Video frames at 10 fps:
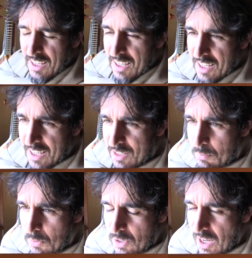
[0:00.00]
His
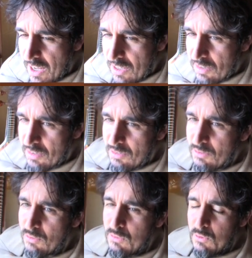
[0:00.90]
book has
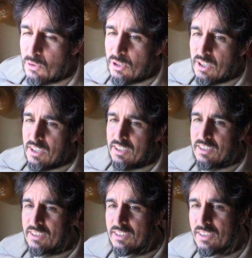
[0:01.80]
4
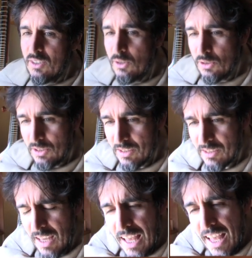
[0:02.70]

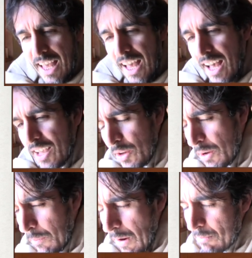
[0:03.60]
oceans.
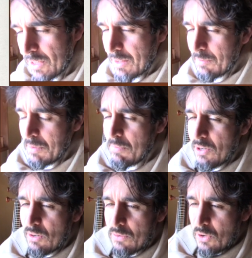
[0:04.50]
You'd probably be
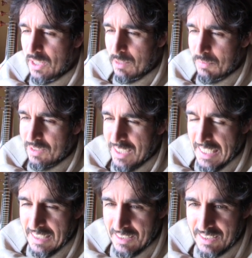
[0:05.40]
better off calling them
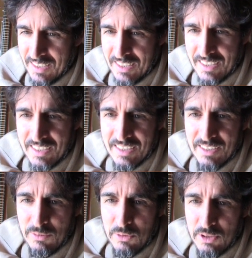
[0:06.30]
seas.
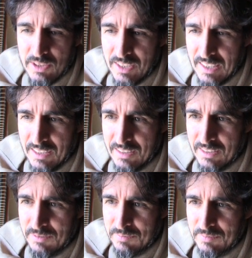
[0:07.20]
4 seas.